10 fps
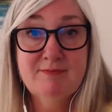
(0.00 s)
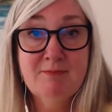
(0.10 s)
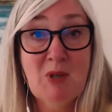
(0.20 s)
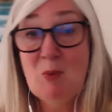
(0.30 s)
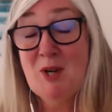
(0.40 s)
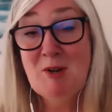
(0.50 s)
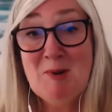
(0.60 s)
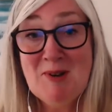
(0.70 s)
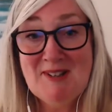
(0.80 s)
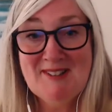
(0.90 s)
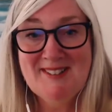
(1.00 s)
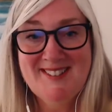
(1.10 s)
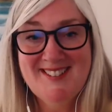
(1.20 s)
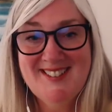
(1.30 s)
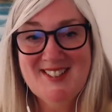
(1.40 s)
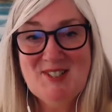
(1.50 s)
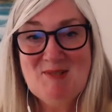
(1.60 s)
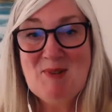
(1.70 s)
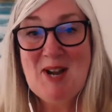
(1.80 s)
but we're not. We're